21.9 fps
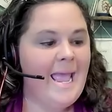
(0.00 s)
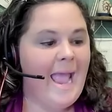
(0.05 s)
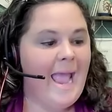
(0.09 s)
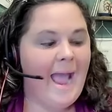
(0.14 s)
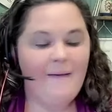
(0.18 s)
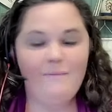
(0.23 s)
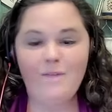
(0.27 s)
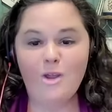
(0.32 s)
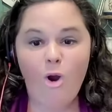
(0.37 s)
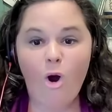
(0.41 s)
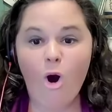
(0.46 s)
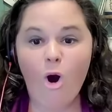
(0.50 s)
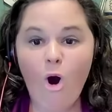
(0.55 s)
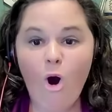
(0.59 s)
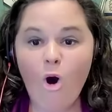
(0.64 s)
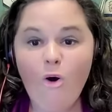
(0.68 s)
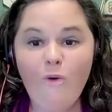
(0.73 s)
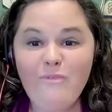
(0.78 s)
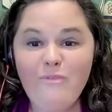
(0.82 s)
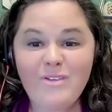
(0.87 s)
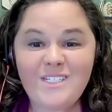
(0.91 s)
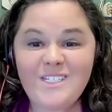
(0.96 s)
And then
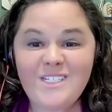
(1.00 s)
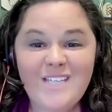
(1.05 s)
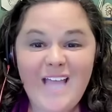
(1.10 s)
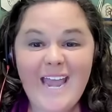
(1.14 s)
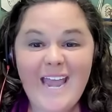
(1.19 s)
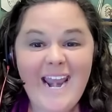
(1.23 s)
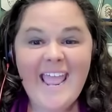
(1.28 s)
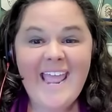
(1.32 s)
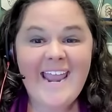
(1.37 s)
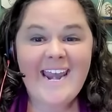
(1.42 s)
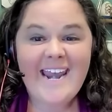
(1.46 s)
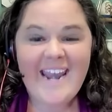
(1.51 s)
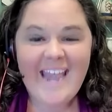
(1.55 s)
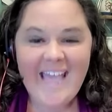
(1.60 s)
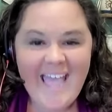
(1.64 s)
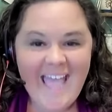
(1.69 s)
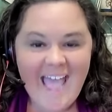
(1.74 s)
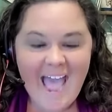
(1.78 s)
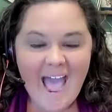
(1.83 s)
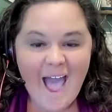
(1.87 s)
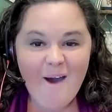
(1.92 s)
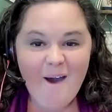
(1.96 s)
all of a sudden,
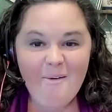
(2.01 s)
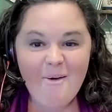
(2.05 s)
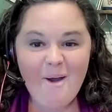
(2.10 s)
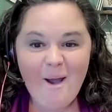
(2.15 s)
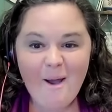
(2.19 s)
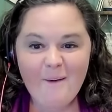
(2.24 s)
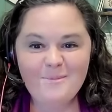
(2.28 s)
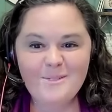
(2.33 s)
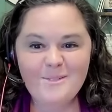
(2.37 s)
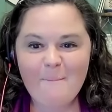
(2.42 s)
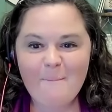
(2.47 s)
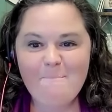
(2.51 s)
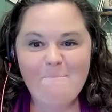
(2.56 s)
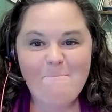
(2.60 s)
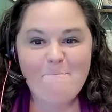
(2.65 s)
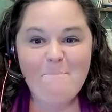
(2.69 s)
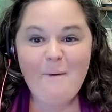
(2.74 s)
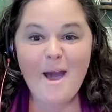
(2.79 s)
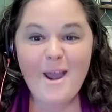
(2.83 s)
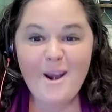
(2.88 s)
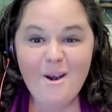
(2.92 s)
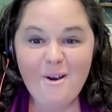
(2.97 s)
out comes a
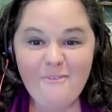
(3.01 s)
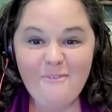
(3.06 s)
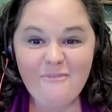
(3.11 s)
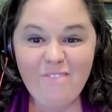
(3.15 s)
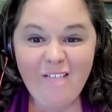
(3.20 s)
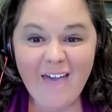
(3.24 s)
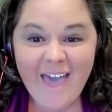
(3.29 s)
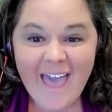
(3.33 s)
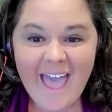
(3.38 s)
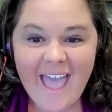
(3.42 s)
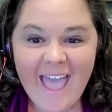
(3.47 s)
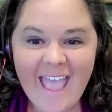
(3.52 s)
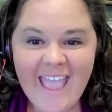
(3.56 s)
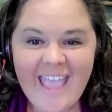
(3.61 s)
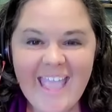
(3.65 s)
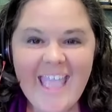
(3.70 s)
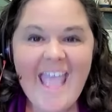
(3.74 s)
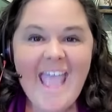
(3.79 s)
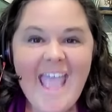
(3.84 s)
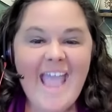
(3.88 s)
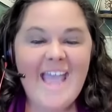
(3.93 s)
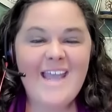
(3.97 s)
butterfly.
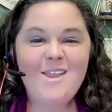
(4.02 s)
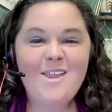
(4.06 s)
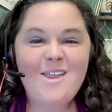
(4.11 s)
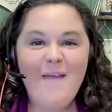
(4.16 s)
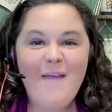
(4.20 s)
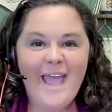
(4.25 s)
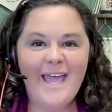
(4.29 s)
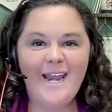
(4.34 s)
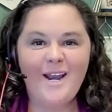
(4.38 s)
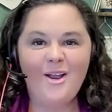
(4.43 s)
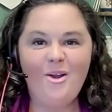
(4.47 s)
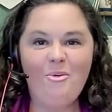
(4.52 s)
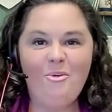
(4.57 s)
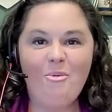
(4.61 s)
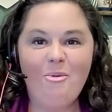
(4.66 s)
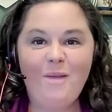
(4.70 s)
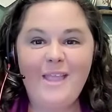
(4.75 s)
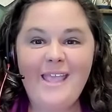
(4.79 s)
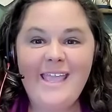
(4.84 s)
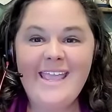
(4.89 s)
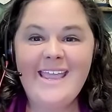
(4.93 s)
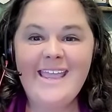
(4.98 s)
And you had a
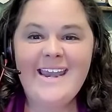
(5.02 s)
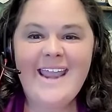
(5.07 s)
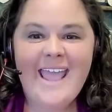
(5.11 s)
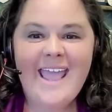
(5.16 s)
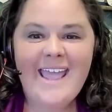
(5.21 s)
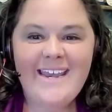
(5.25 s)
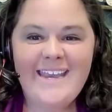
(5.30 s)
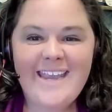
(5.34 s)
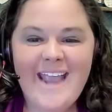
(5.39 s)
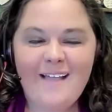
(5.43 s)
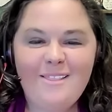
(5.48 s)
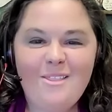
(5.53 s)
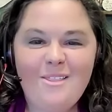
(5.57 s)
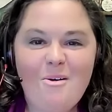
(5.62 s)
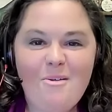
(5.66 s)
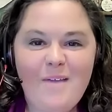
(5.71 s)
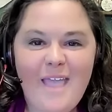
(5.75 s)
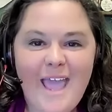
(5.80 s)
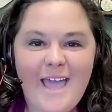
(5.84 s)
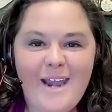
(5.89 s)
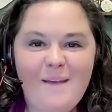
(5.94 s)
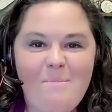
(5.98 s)
green and yellow
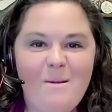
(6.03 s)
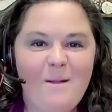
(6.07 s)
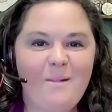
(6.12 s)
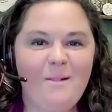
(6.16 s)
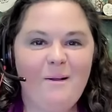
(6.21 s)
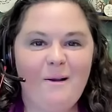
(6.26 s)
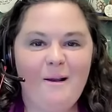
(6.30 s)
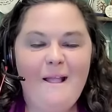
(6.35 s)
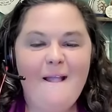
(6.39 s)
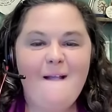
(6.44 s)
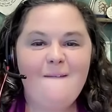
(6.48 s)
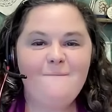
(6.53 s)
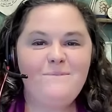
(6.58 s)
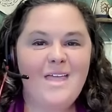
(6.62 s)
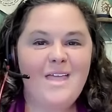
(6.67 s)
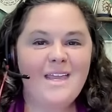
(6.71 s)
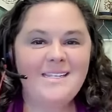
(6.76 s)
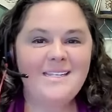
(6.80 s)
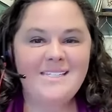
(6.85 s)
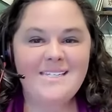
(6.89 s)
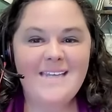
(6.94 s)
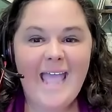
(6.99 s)
caterpillar
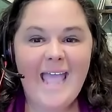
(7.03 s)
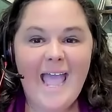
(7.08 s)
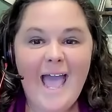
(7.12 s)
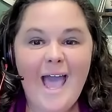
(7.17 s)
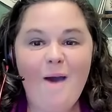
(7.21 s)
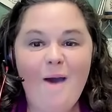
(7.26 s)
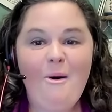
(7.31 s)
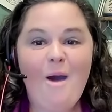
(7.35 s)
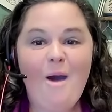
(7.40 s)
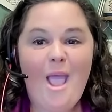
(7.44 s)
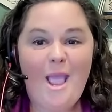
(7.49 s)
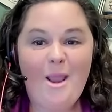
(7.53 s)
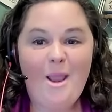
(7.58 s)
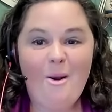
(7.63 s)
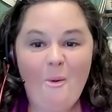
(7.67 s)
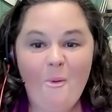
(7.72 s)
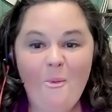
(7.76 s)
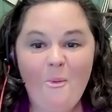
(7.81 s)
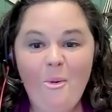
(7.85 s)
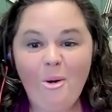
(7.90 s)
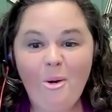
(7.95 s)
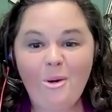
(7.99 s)
that is now an
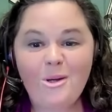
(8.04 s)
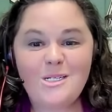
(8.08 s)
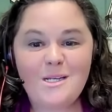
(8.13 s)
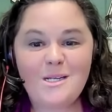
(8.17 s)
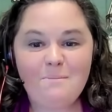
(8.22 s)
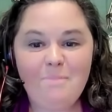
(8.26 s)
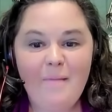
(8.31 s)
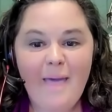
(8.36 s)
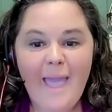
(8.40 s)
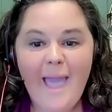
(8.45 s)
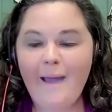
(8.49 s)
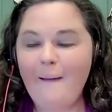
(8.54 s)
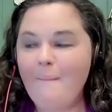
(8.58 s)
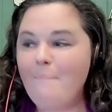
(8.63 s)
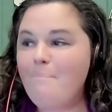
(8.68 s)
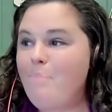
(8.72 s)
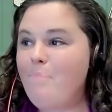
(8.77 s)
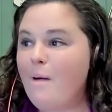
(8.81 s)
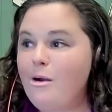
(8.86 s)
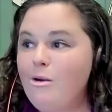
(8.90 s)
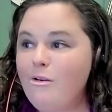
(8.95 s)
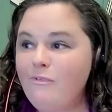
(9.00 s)
orange and black
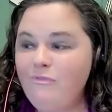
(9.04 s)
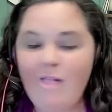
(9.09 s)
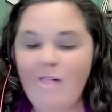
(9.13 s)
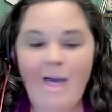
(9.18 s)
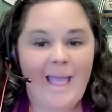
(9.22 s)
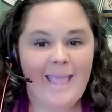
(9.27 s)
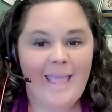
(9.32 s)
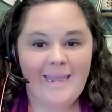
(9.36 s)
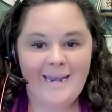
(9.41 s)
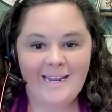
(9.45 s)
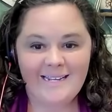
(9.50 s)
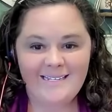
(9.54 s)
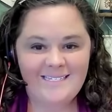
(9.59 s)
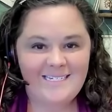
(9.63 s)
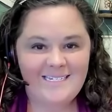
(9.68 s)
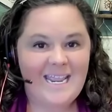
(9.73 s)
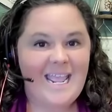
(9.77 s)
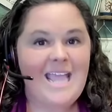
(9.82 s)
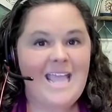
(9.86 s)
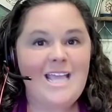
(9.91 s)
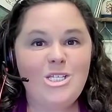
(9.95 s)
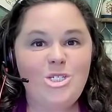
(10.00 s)
butterfly. And it
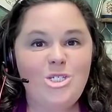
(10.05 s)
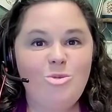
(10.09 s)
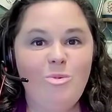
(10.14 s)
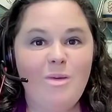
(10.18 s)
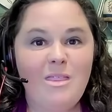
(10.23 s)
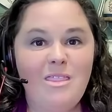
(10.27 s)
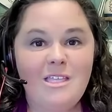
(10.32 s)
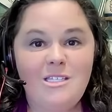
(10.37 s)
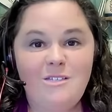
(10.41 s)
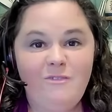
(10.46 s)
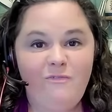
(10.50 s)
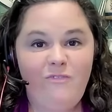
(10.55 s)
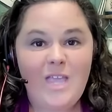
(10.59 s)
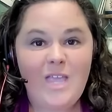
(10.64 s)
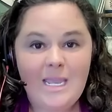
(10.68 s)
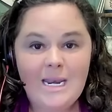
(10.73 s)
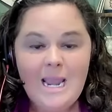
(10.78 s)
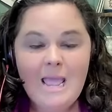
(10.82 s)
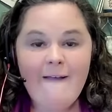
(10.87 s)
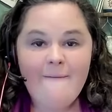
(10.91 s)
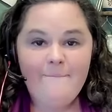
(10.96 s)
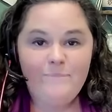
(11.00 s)
tastes with its
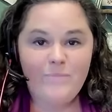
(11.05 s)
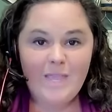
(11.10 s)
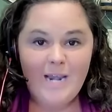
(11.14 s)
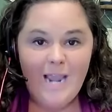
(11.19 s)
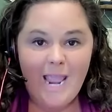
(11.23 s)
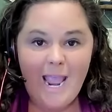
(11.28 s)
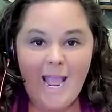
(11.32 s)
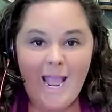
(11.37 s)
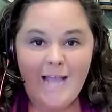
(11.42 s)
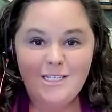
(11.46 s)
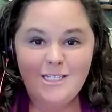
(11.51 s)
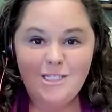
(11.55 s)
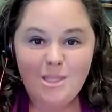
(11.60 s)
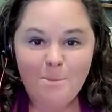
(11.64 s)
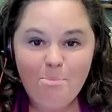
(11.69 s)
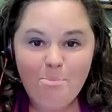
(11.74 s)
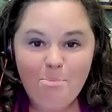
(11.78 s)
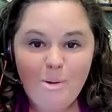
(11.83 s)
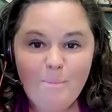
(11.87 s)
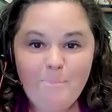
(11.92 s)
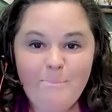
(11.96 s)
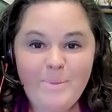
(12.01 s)
feet. And it has a
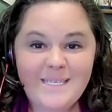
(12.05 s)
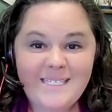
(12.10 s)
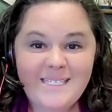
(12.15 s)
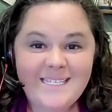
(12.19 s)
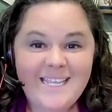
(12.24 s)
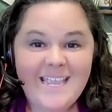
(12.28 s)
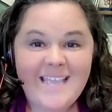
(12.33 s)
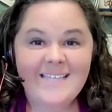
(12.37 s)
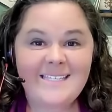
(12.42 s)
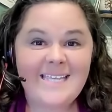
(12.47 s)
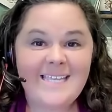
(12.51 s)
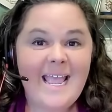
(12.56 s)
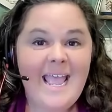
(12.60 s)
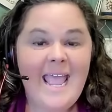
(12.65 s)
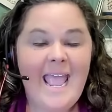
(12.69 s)
proboscis.